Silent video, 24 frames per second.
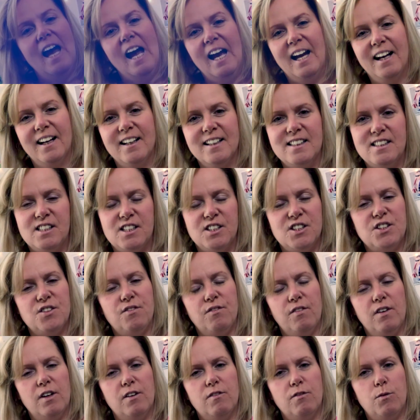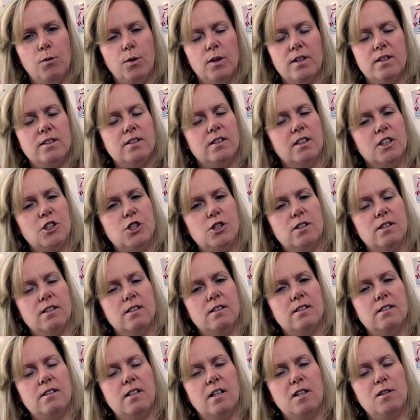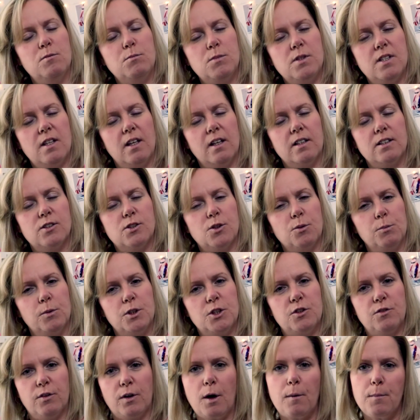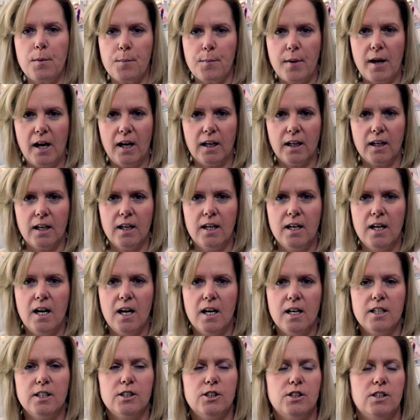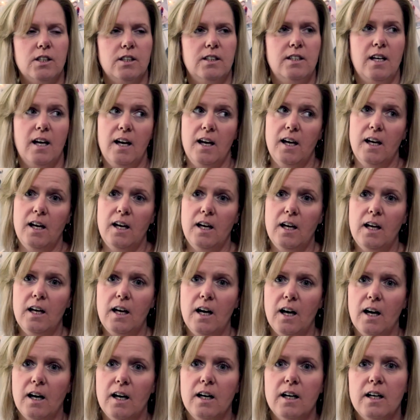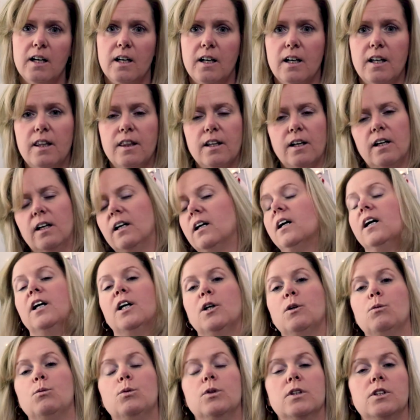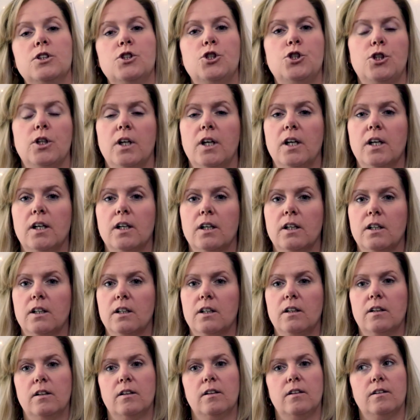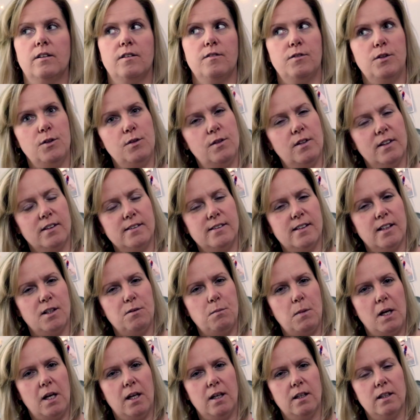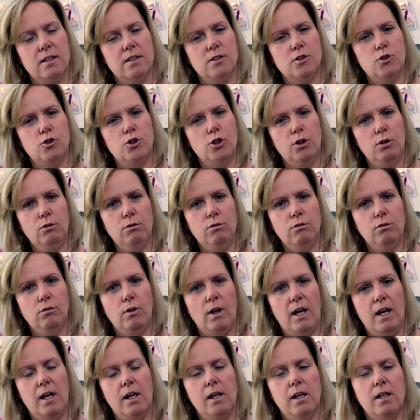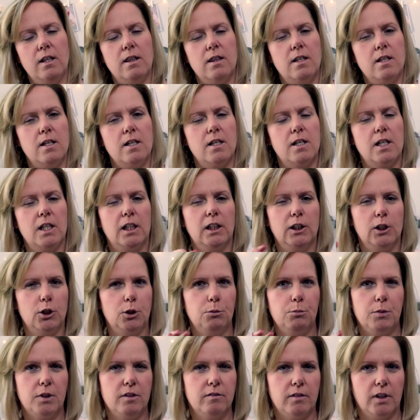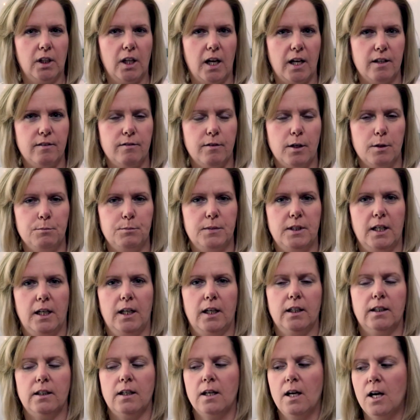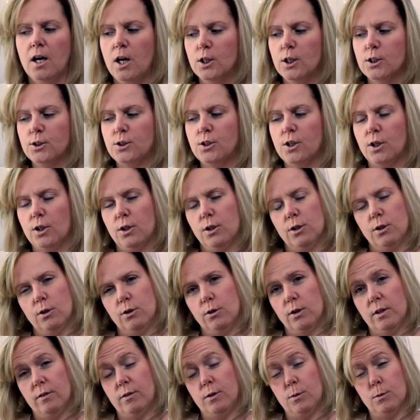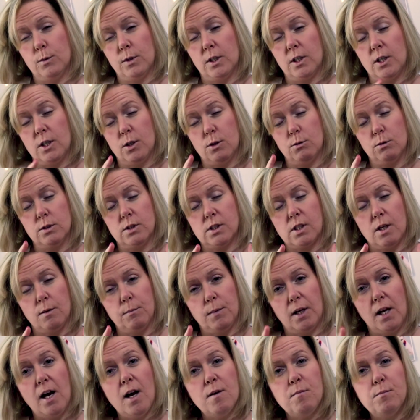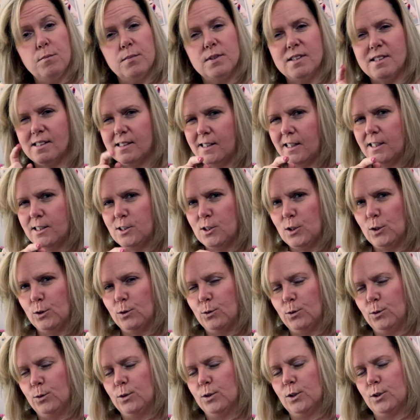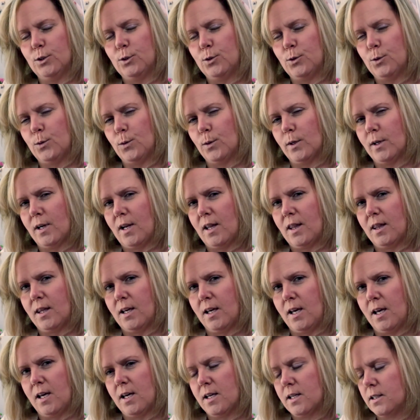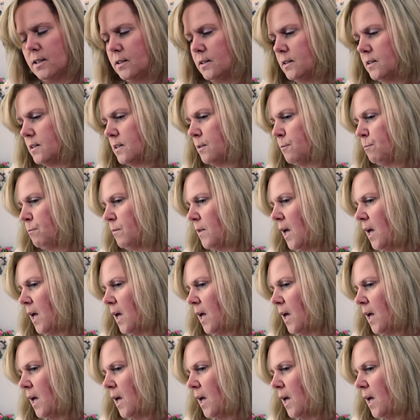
Hey guys, it's Viv with Stitches and Seams. Thanks so much for coming back. Today I thought I would share the few things that I made in June and then a little bit of a life update. So if you want to know what's coming up, stay tuned toward the end.